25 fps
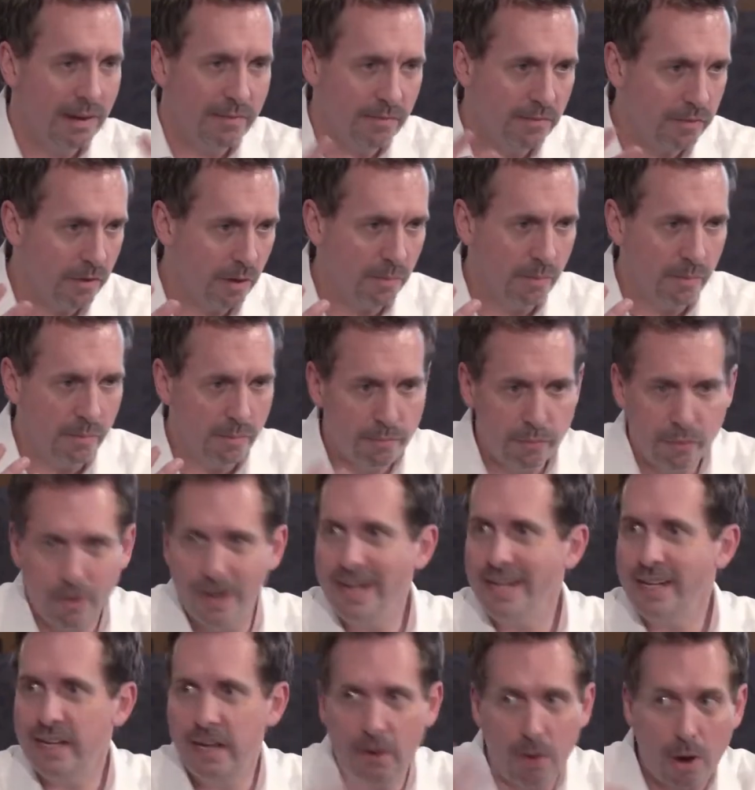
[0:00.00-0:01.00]
from
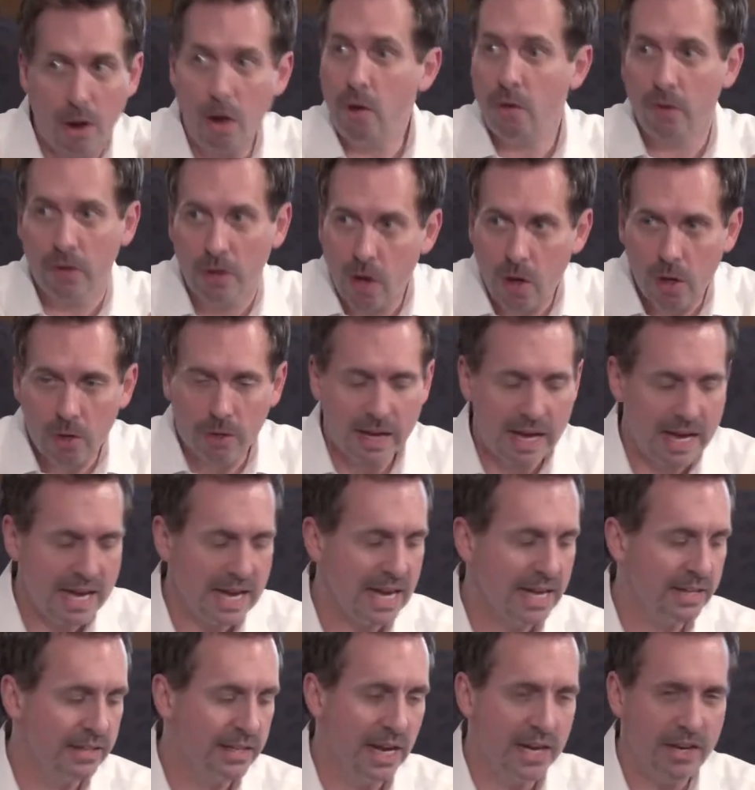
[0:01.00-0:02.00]
print to all kinds,